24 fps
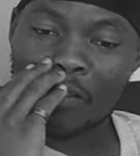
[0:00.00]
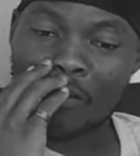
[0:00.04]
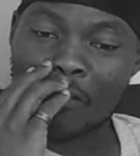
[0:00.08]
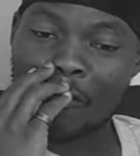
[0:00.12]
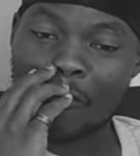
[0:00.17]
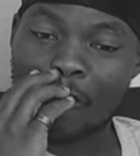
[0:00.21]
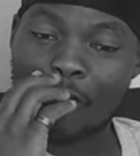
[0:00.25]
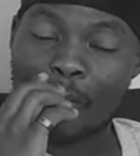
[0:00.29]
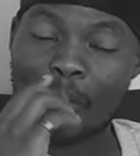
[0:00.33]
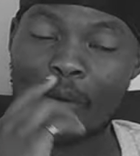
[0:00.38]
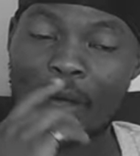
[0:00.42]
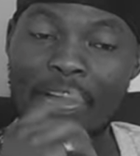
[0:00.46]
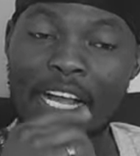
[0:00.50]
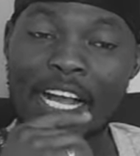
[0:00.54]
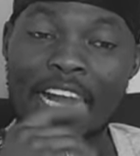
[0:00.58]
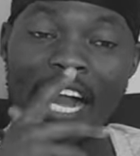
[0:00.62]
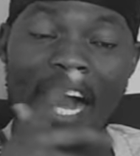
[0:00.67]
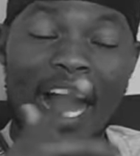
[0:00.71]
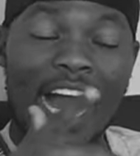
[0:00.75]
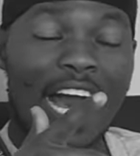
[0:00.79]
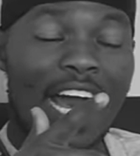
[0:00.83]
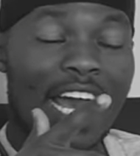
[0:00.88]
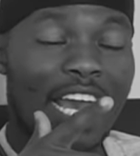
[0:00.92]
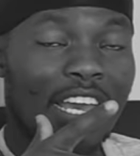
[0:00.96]
from a
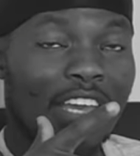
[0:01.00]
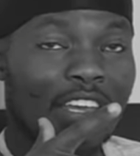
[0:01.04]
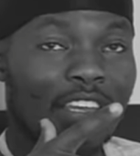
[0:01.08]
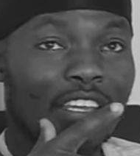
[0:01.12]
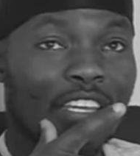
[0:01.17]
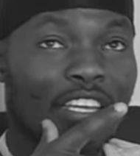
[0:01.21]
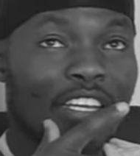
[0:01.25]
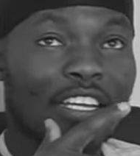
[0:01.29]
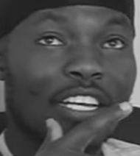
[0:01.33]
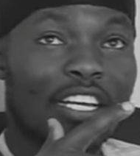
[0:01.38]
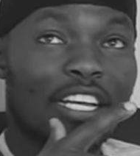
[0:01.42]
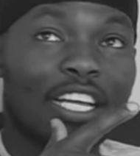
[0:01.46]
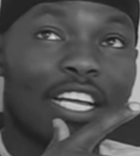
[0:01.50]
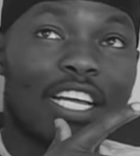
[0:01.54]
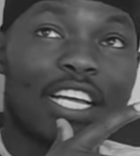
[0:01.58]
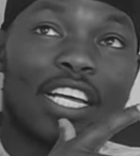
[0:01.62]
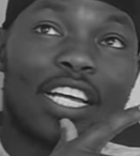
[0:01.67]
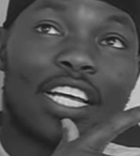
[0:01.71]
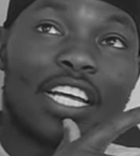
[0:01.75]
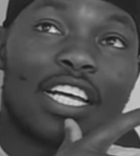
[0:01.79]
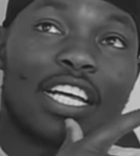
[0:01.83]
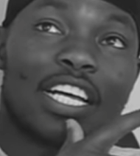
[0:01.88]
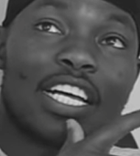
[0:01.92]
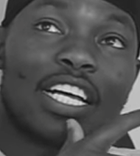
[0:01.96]
guy
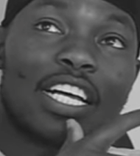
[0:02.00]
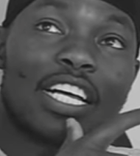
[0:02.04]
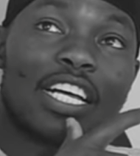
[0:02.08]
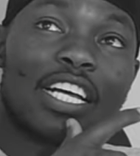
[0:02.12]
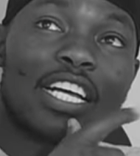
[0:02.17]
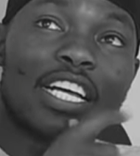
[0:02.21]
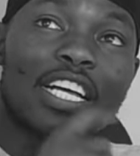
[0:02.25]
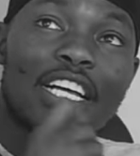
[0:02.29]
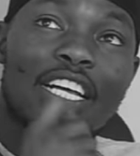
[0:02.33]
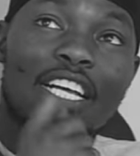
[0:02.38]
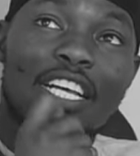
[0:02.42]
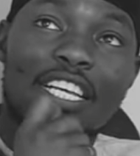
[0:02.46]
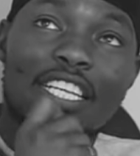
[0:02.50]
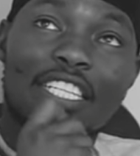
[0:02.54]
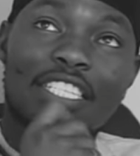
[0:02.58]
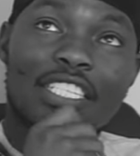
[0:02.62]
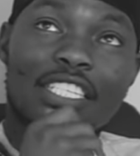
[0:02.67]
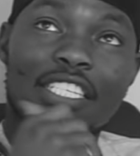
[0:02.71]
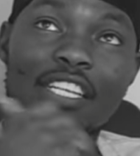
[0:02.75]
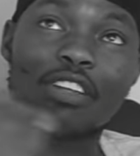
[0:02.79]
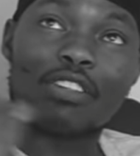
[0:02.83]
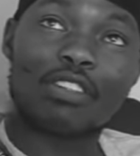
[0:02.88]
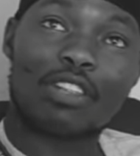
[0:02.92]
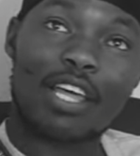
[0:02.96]
uh, in
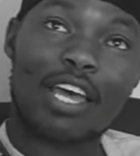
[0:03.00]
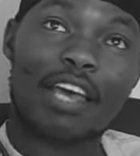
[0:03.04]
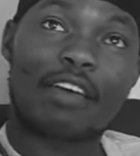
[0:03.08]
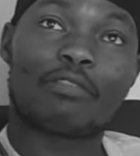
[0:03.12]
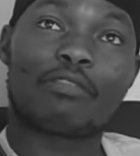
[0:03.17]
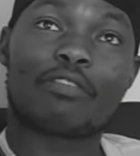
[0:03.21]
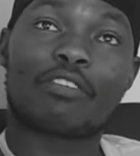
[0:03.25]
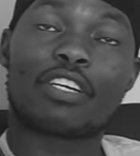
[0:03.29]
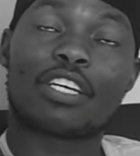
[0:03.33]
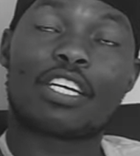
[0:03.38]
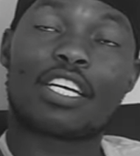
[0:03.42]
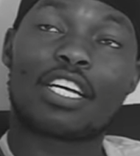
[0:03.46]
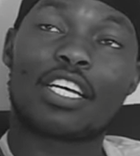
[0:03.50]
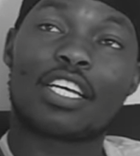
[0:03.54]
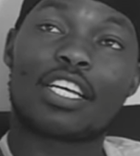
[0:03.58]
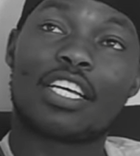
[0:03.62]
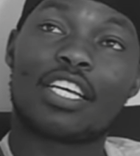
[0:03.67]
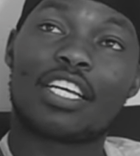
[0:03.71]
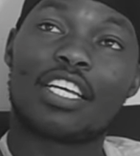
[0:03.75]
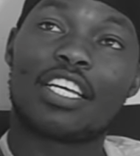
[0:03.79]
South Africa.